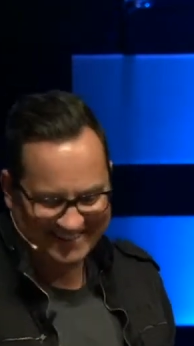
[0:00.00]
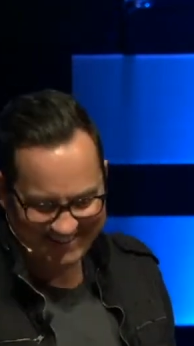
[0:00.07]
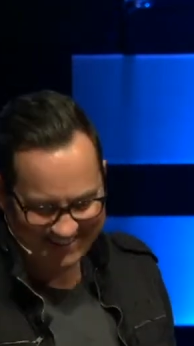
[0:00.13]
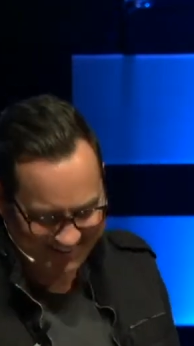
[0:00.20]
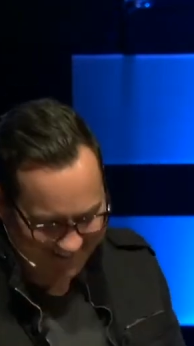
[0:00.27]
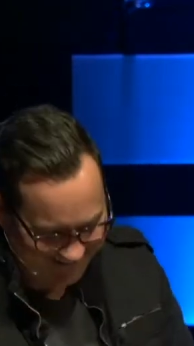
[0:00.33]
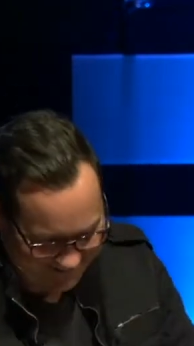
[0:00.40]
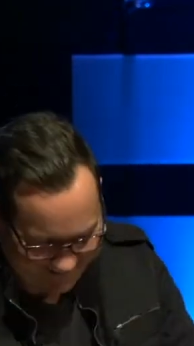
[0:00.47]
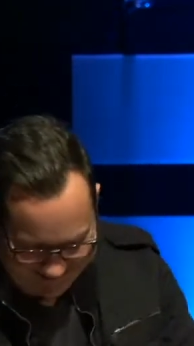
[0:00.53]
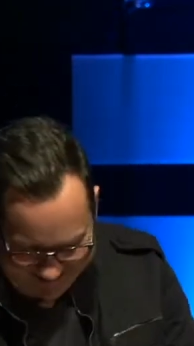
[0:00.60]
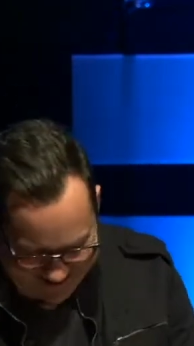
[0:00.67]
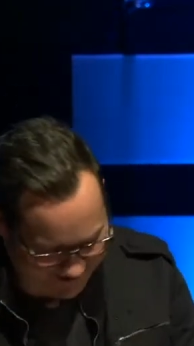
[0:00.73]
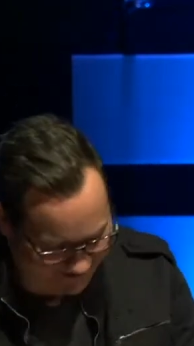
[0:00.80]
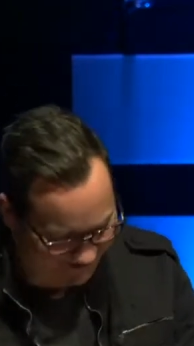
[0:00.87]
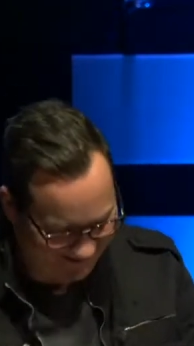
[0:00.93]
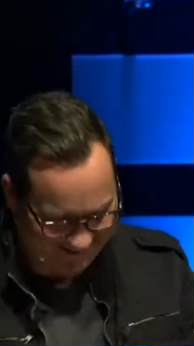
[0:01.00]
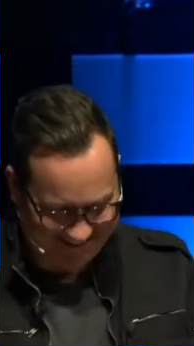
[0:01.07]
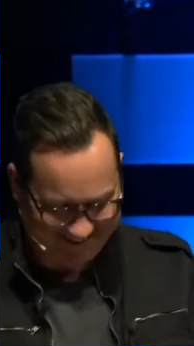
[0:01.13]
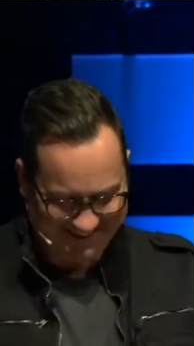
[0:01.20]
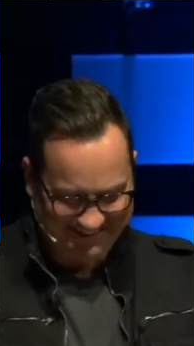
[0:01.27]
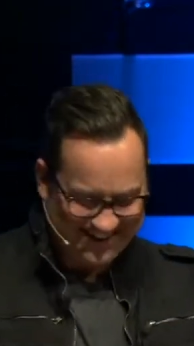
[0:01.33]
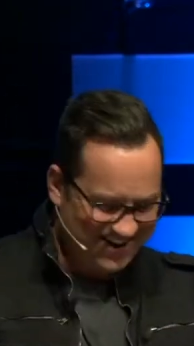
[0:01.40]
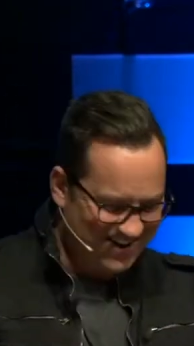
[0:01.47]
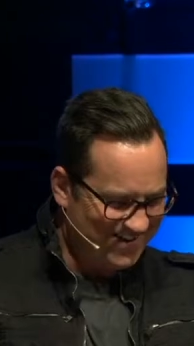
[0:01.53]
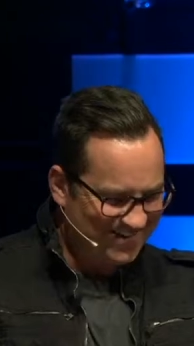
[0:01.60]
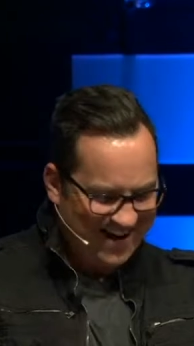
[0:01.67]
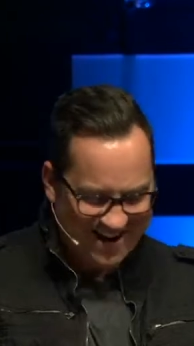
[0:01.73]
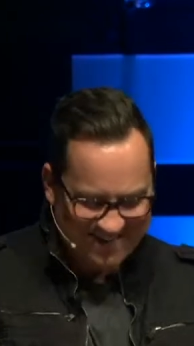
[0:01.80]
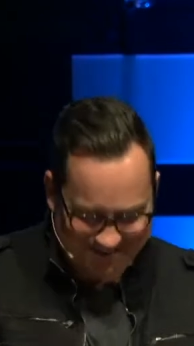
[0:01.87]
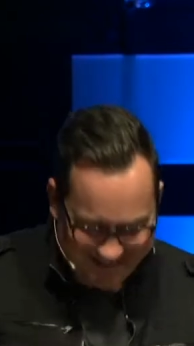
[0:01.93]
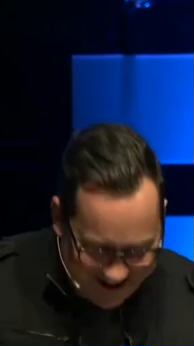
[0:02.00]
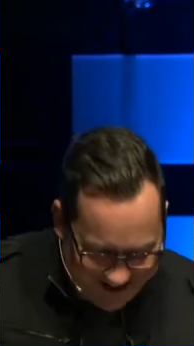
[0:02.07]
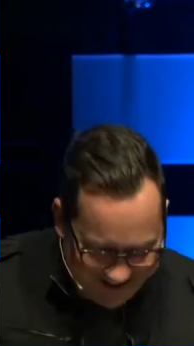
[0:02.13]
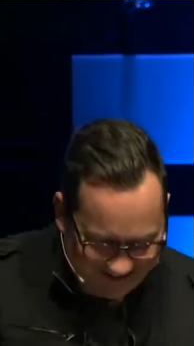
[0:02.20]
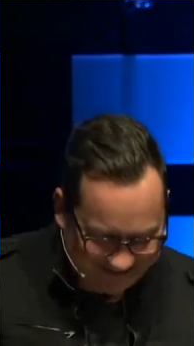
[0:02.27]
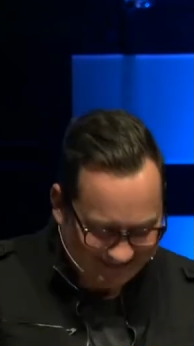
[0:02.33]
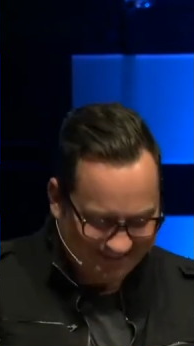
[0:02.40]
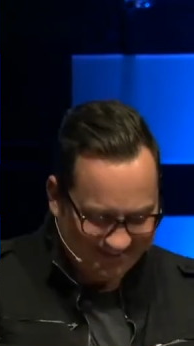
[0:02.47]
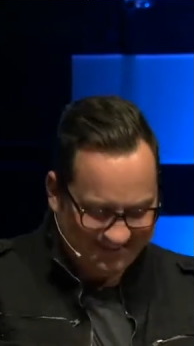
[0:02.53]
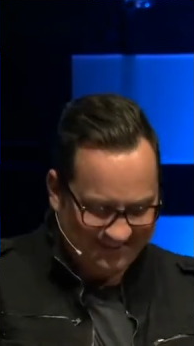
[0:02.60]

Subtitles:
Oh, no, I won't.